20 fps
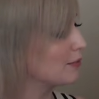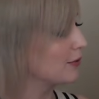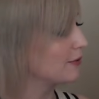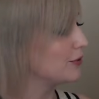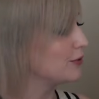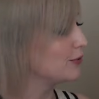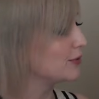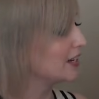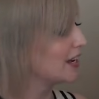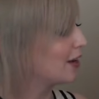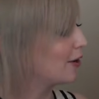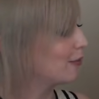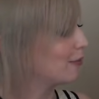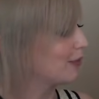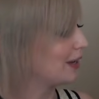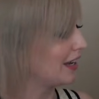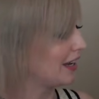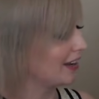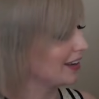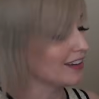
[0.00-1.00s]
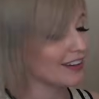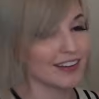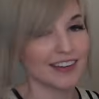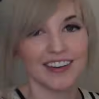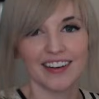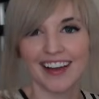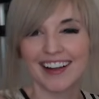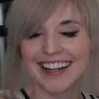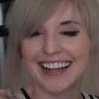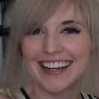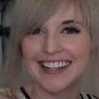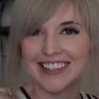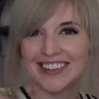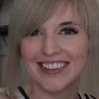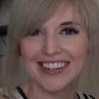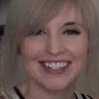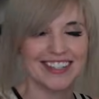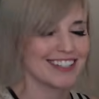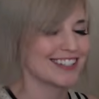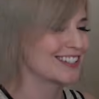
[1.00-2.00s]
of you tell me, and again you
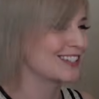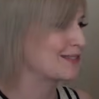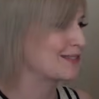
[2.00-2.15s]
can just